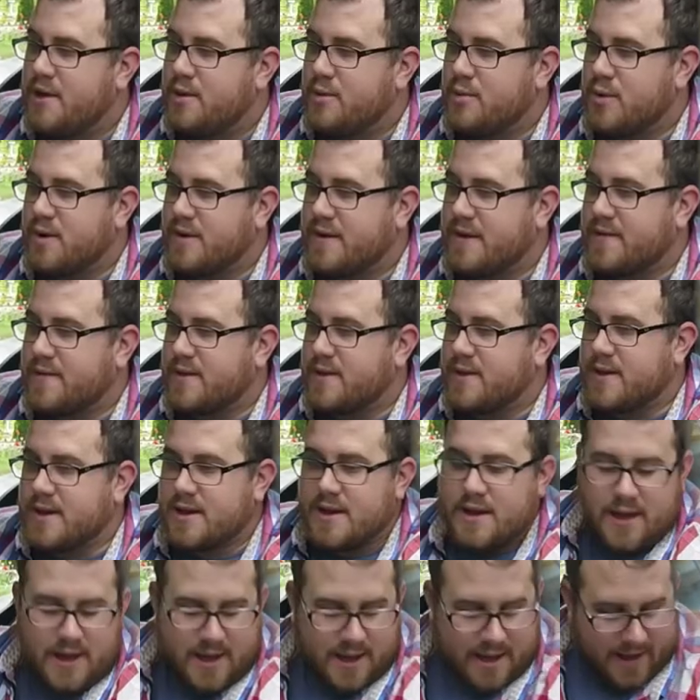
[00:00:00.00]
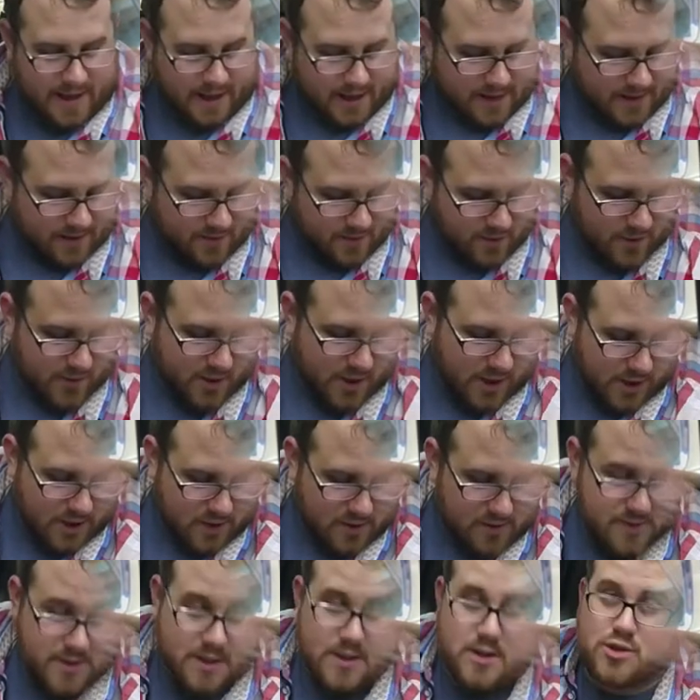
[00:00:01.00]
with everything. And if you're not
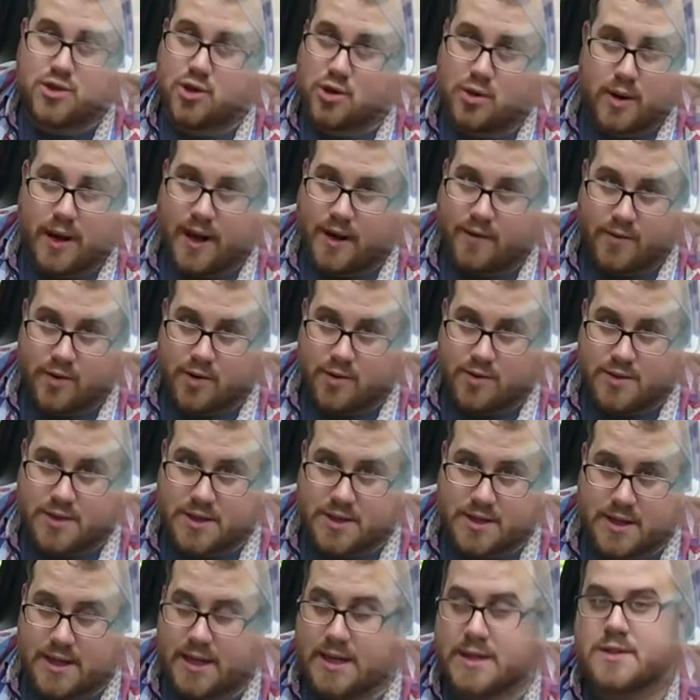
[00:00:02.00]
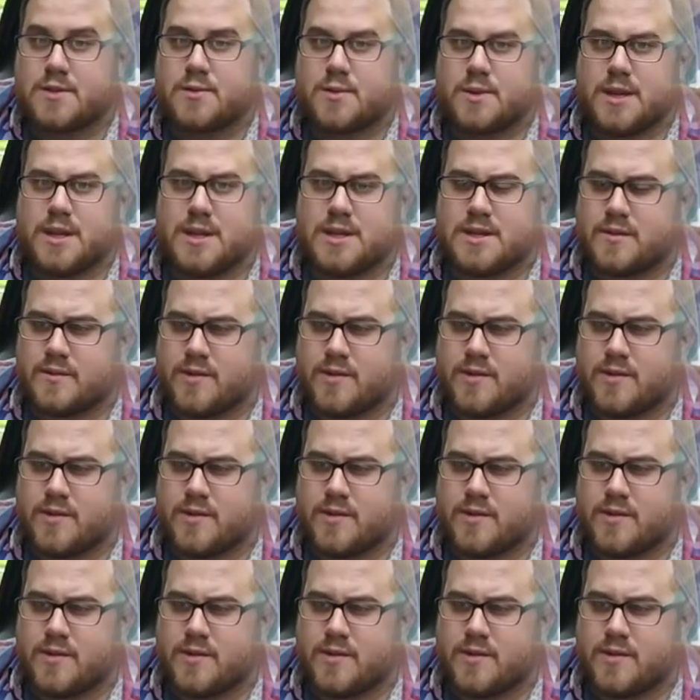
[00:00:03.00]
using, don't ever use a disc with this.